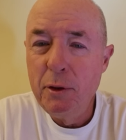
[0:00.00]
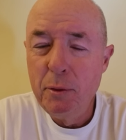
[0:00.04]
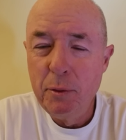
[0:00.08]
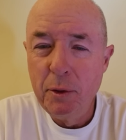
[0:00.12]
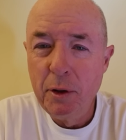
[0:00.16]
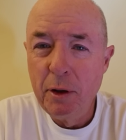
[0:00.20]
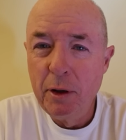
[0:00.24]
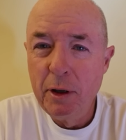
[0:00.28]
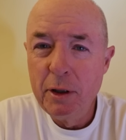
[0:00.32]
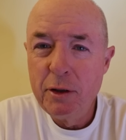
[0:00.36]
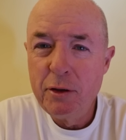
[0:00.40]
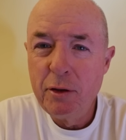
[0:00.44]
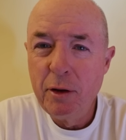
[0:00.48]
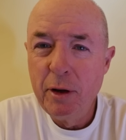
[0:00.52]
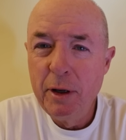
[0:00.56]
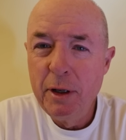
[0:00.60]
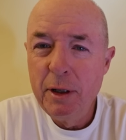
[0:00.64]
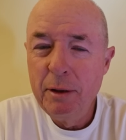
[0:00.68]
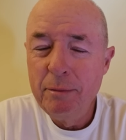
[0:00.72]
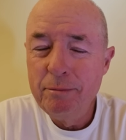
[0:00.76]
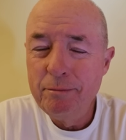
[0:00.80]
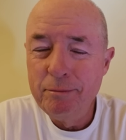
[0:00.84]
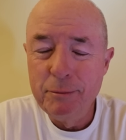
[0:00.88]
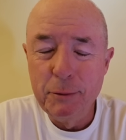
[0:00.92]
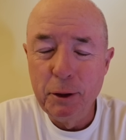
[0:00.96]
you and I tried
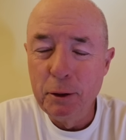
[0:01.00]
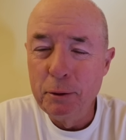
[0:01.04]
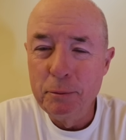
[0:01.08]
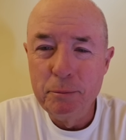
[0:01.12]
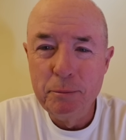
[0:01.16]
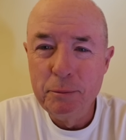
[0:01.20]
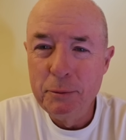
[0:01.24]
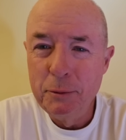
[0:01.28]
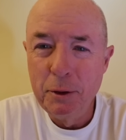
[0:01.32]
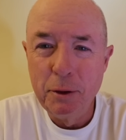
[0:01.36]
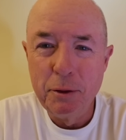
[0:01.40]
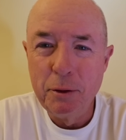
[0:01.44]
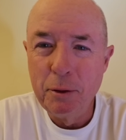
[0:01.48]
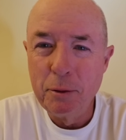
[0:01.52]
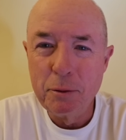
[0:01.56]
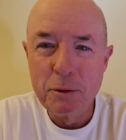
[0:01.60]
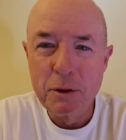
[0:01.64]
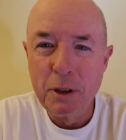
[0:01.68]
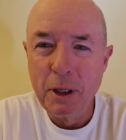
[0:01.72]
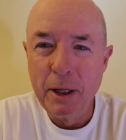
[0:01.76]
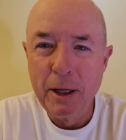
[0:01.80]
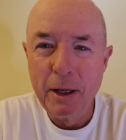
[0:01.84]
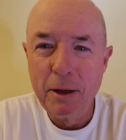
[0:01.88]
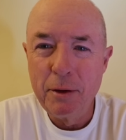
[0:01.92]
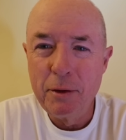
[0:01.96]
it, no dog's
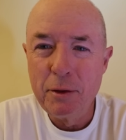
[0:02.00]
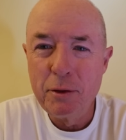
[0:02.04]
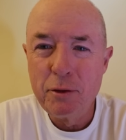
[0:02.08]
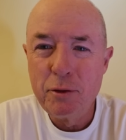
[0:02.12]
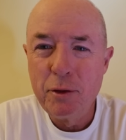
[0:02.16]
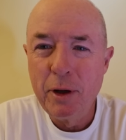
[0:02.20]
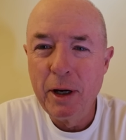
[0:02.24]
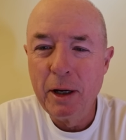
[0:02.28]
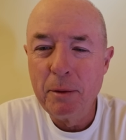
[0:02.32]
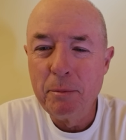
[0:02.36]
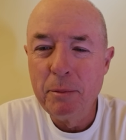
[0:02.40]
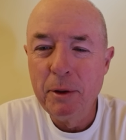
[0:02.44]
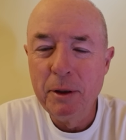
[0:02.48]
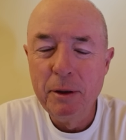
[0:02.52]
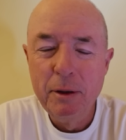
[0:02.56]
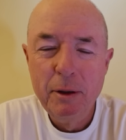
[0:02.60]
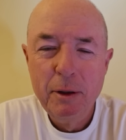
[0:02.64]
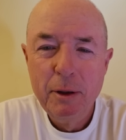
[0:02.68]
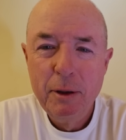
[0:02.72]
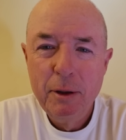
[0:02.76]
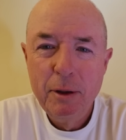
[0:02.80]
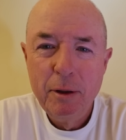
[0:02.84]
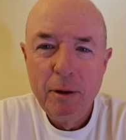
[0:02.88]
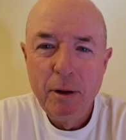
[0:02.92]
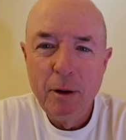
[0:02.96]
allowed at the track. But
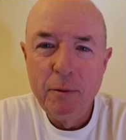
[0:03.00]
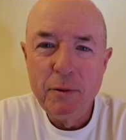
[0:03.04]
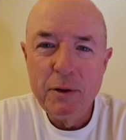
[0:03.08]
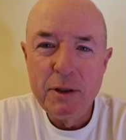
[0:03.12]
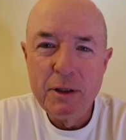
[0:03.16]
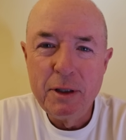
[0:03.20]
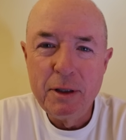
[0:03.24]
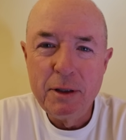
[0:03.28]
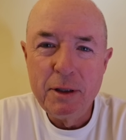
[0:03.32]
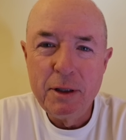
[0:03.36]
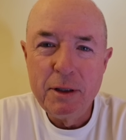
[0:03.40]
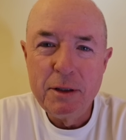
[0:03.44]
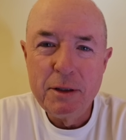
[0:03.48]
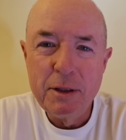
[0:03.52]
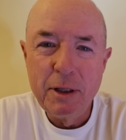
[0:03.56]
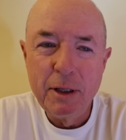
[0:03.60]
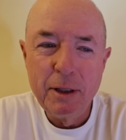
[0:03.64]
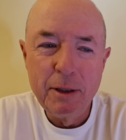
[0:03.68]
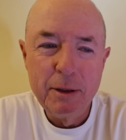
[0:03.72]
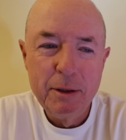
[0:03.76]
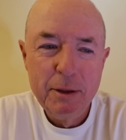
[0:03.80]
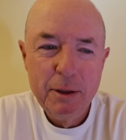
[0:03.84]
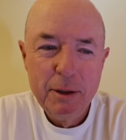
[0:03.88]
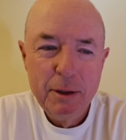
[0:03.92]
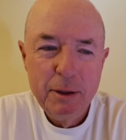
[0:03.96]
obviously these
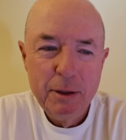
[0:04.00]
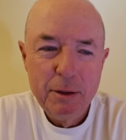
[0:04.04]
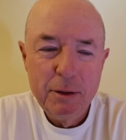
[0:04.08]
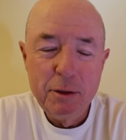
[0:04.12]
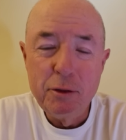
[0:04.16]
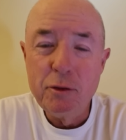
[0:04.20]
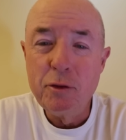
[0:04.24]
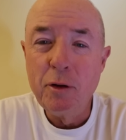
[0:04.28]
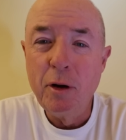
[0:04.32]
are the